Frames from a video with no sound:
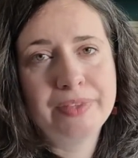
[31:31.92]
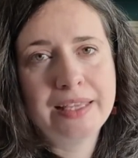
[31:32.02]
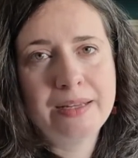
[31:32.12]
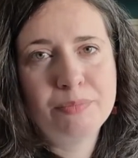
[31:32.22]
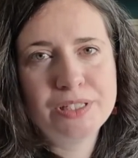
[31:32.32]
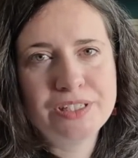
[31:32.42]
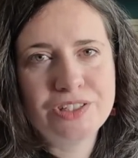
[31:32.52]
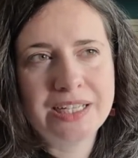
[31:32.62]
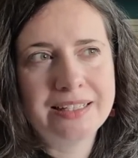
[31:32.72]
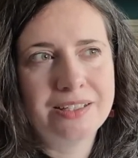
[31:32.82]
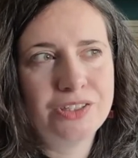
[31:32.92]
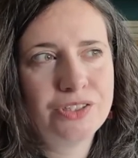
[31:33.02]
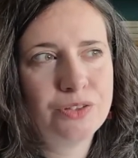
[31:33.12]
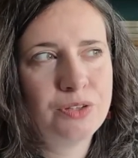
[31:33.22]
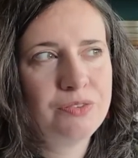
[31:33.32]
in British English,
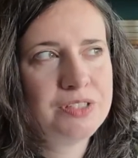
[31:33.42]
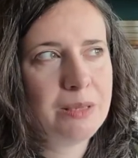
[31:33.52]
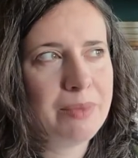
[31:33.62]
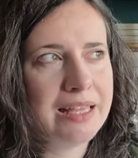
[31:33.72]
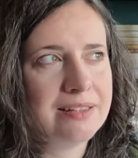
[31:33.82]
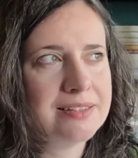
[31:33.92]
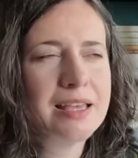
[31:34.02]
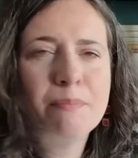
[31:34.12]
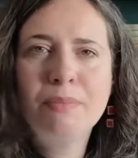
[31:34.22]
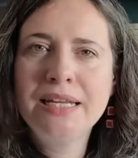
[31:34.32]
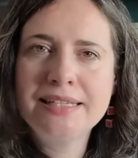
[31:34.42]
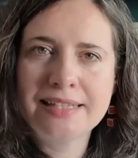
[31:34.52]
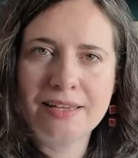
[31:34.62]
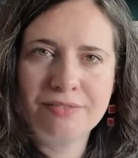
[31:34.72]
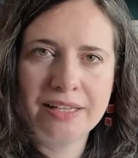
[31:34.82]
thrifty means money
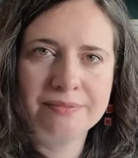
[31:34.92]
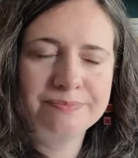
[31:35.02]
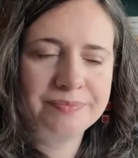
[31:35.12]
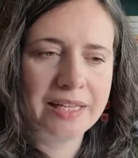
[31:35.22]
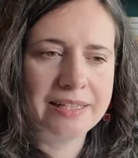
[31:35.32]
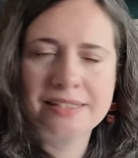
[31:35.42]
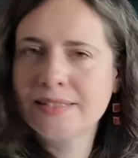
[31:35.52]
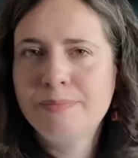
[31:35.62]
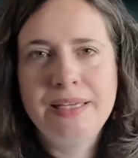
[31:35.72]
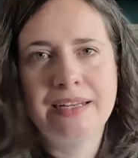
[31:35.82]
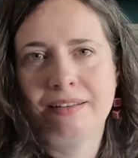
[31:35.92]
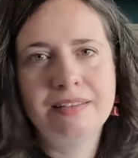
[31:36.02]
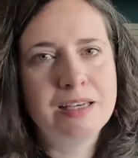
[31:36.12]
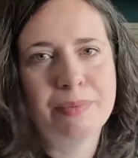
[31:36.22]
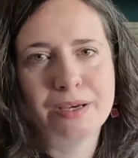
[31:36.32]
saving. It doesn't mean
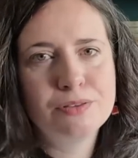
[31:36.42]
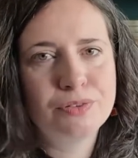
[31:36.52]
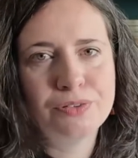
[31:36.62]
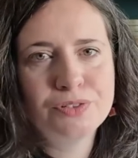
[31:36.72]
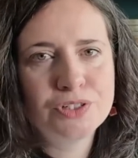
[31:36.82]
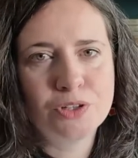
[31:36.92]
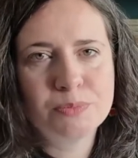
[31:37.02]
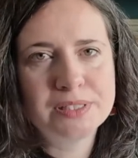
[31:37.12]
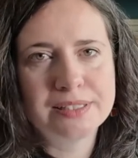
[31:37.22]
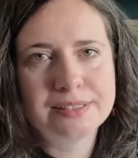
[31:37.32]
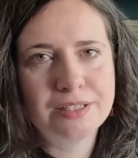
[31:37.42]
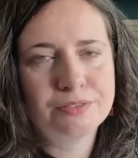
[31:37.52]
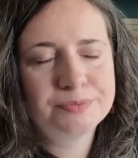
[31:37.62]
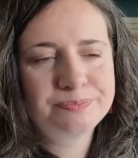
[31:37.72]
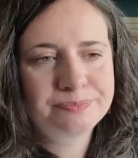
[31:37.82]
anything about thrift shops and stuff.
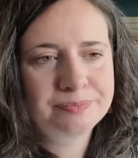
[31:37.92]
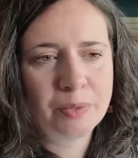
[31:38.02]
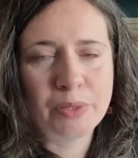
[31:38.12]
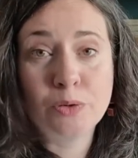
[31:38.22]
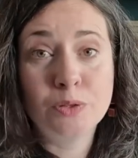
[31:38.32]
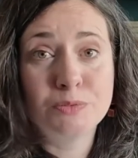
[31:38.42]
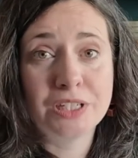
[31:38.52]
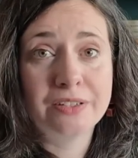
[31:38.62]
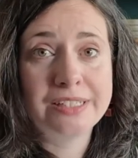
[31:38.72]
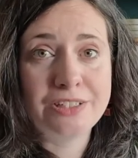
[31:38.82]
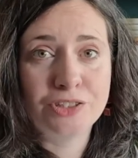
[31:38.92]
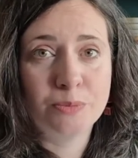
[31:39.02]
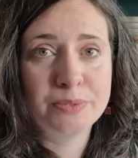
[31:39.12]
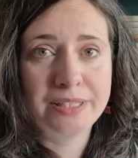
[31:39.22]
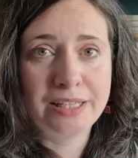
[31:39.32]
We call them charity
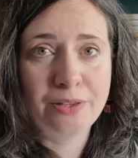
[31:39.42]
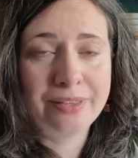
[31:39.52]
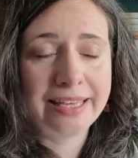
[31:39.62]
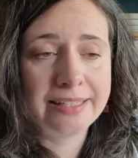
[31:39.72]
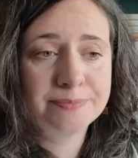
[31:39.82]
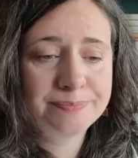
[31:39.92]
shops in the UK.